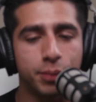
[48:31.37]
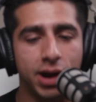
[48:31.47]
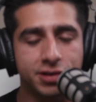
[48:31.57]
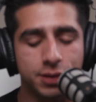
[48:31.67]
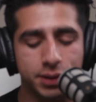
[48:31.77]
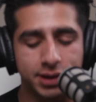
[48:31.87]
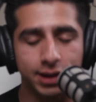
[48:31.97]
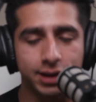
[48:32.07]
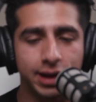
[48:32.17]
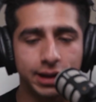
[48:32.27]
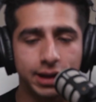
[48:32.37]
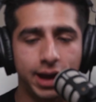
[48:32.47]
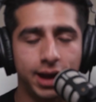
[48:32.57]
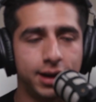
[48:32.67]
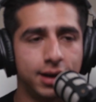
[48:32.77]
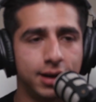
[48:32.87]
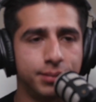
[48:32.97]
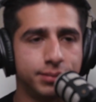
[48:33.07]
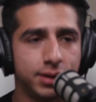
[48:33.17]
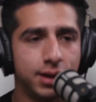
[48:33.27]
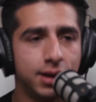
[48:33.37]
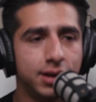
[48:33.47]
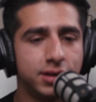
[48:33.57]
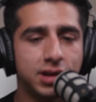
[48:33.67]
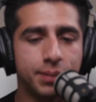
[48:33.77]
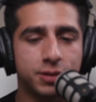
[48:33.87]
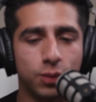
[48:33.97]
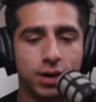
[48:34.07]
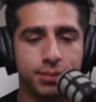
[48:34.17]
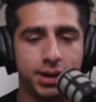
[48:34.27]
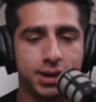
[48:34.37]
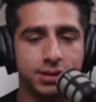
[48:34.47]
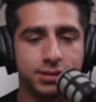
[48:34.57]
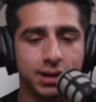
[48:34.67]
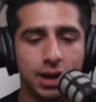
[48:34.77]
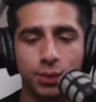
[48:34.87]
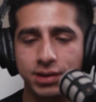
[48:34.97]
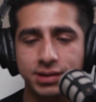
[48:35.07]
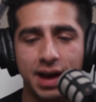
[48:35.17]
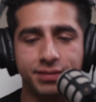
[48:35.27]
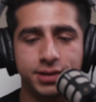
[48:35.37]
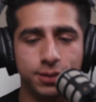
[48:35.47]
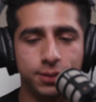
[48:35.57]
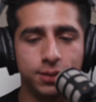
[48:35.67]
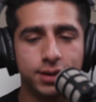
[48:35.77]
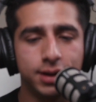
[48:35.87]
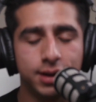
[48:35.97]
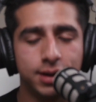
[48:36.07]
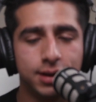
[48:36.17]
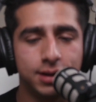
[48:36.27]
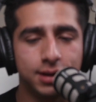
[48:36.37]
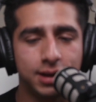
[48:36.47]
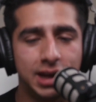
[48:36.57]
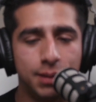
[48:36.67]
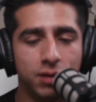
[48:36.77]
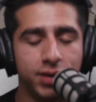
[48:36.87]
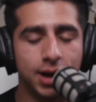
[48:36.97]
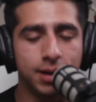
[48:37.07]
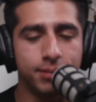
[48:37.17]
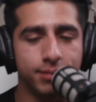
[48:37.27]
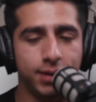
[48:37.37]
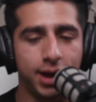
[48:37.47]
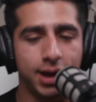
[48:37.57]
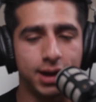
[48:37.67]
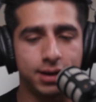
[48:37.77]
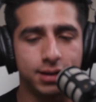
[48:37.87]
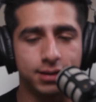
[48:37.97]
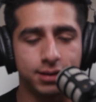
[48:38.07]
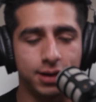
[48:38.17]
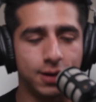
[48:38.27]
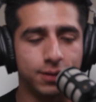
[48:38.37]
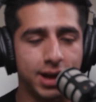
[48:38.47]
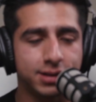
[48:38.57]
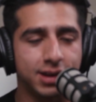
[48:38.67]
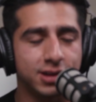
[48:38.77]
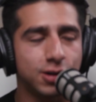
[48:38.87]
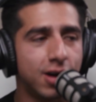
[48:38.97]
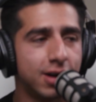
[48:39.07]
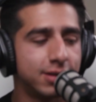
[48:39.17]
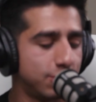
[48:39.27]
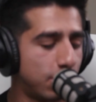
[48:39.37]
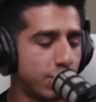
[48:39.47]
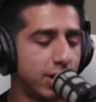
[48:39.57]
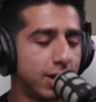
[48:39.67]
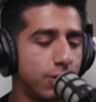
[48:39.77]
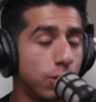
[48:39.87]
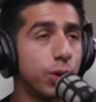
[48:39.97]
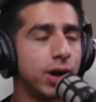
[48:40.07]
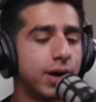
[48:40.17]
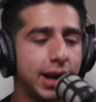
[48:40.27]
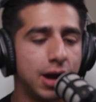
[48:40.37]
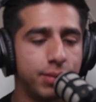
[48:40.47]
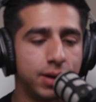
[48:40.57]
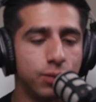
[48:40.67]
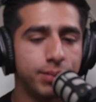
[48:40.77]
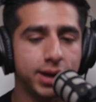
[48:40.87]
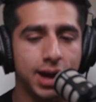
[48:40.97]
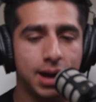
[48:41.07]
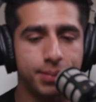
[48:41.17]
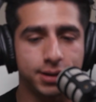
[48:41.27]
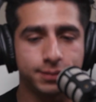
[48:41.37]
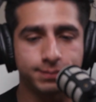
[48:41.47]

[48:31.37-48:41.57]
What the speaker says: pressure with Killa Killa and Chapter 1, because like we just have to keep moving up, and you know it's hard where we are now, but we'll make it happen.